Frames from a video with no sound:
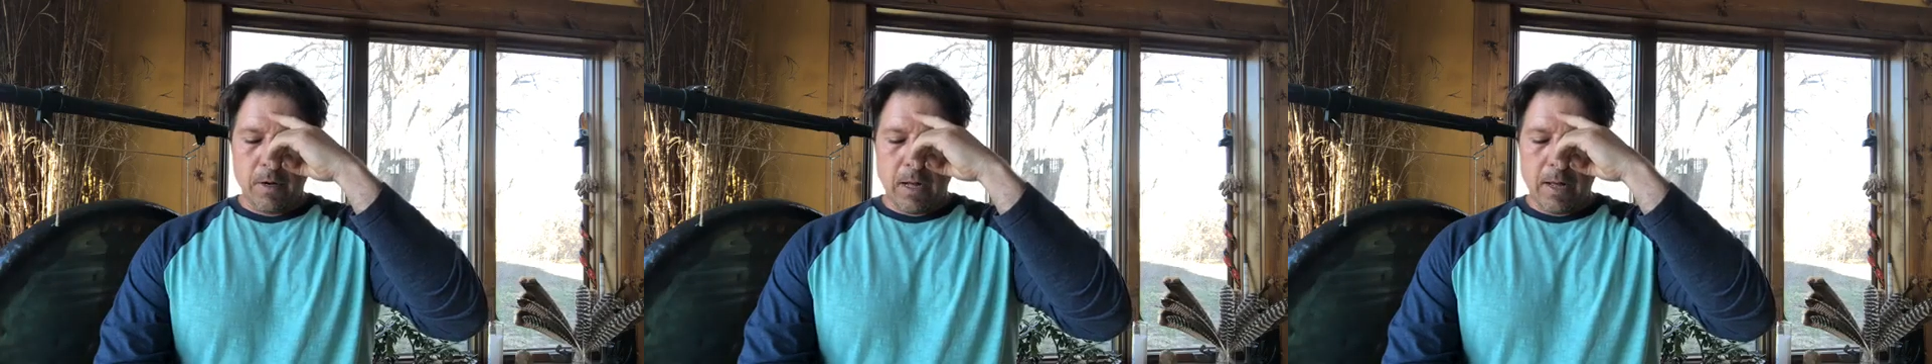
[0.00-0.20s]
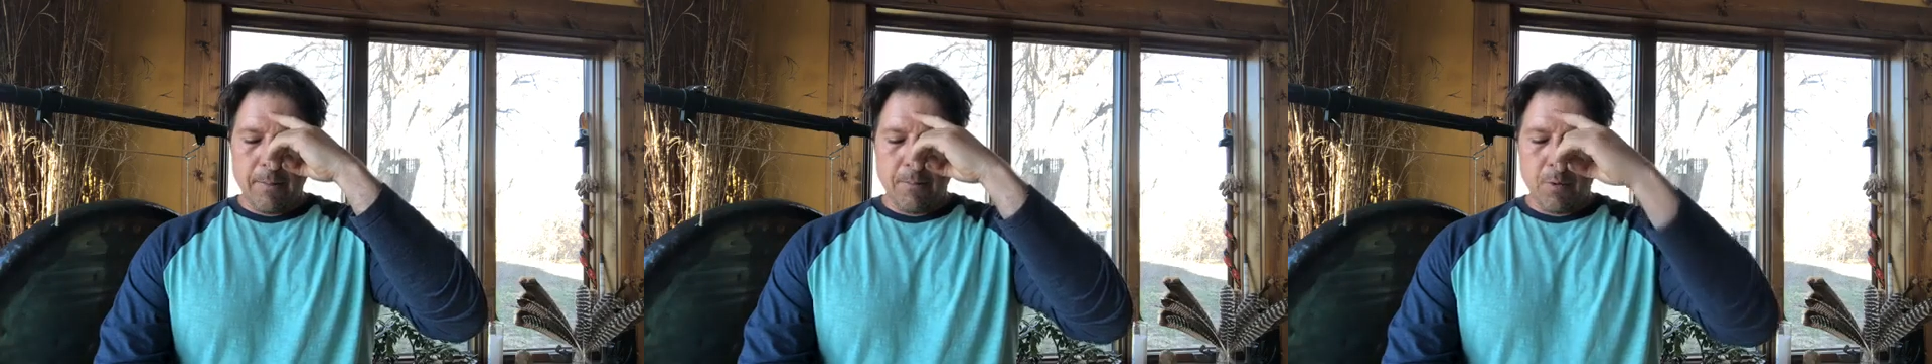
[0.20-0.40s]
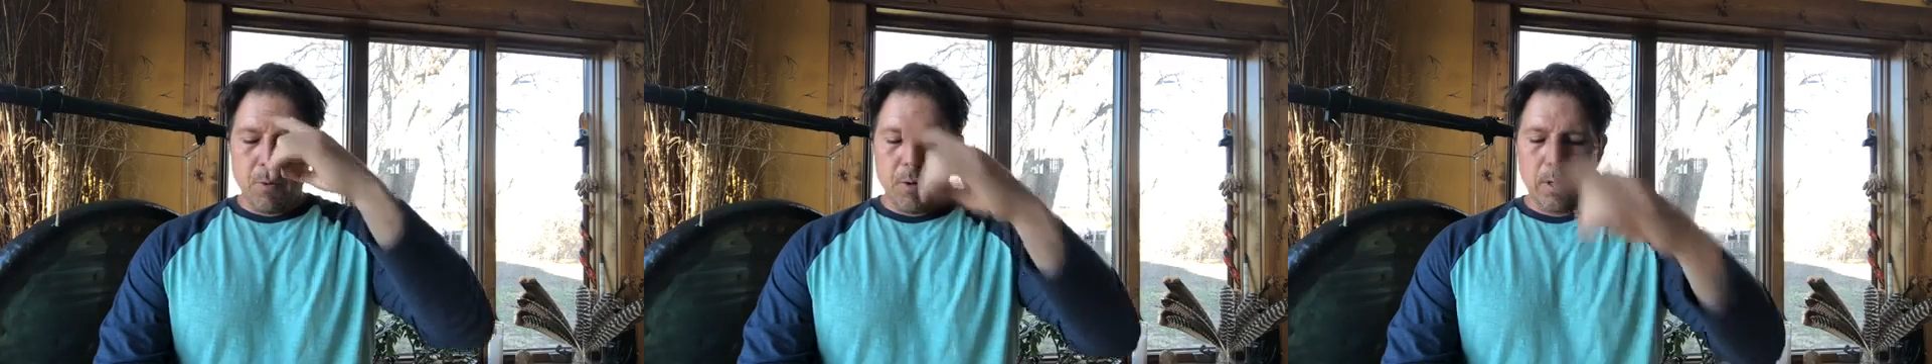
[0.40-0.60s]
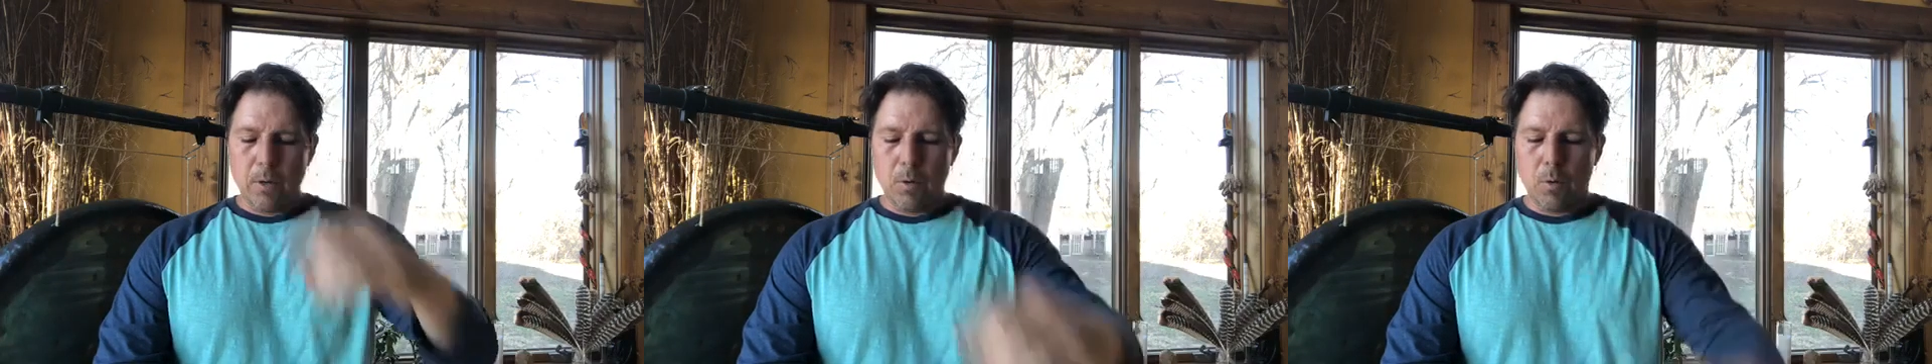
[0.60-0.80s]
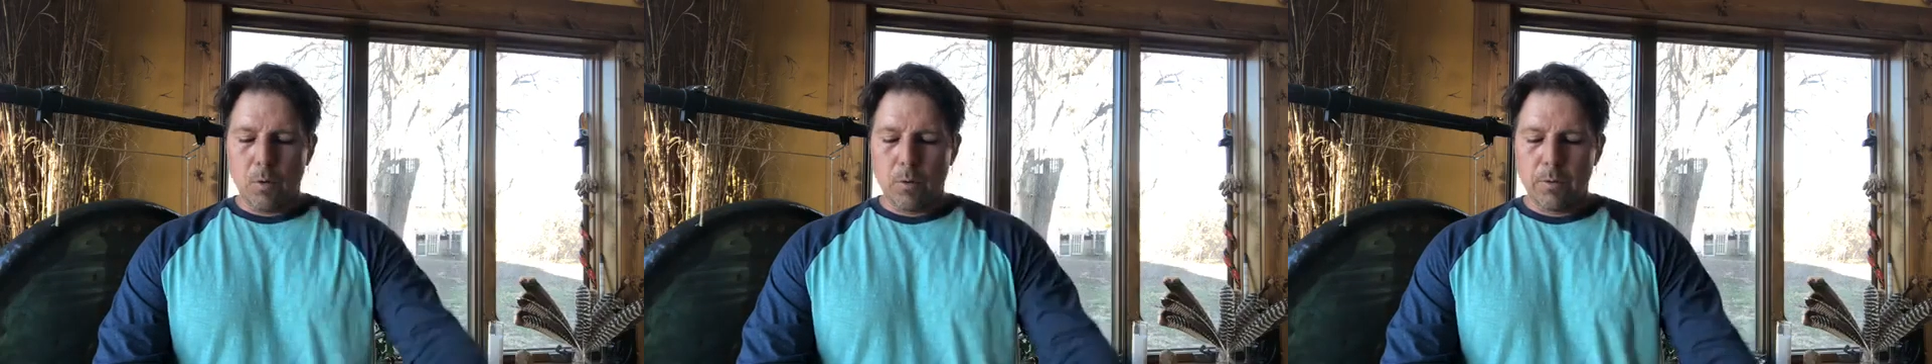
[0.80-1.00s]
eye point.
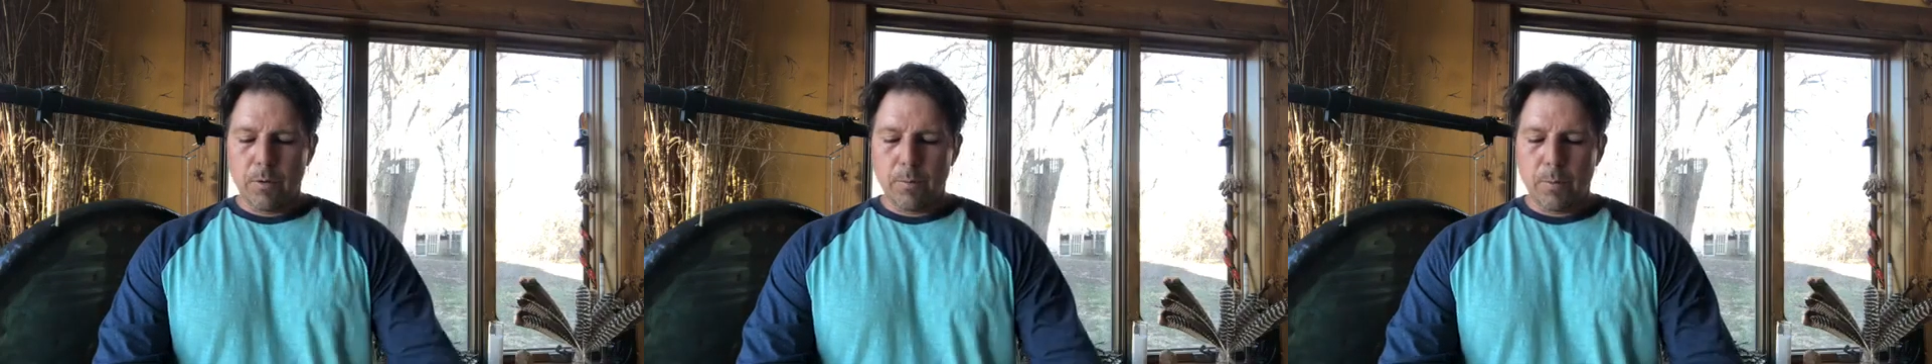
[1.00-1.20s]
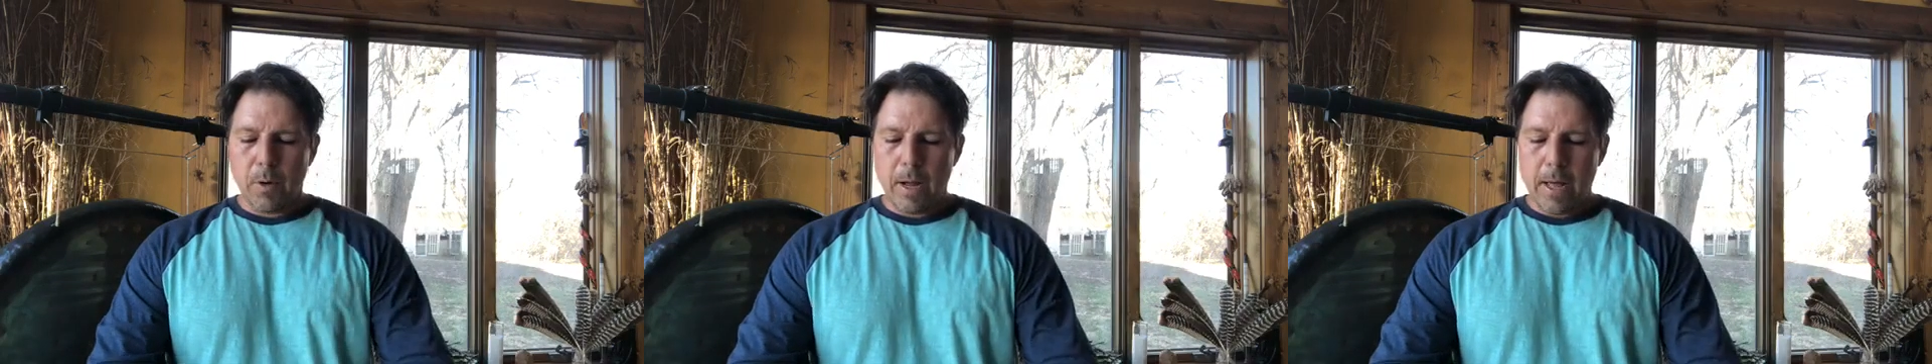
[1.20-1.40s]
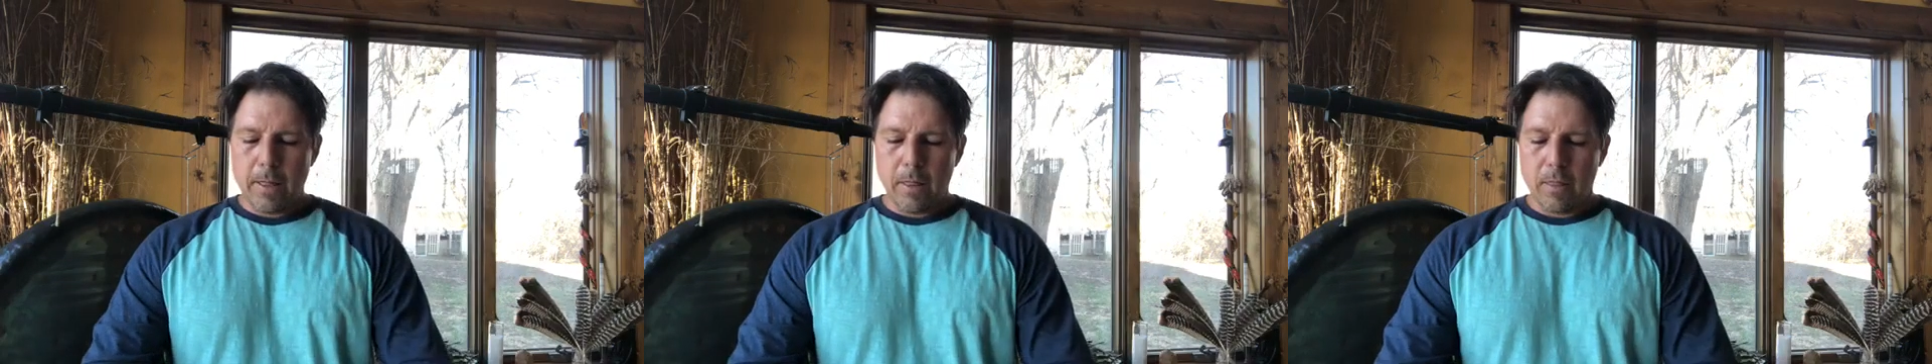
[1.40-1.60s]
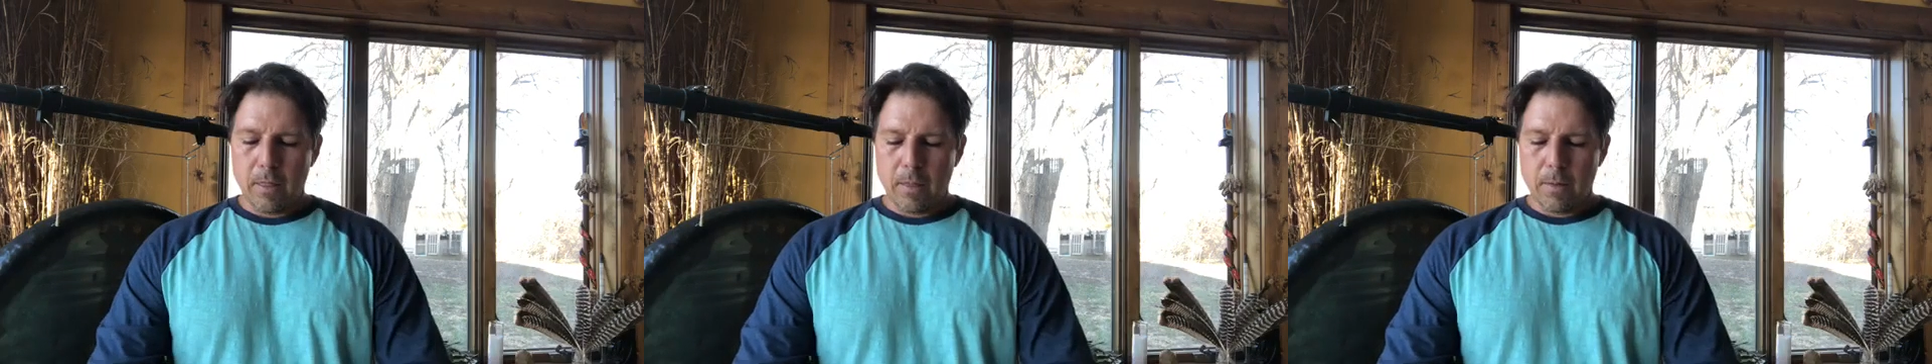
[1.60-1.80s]
Hold the breath.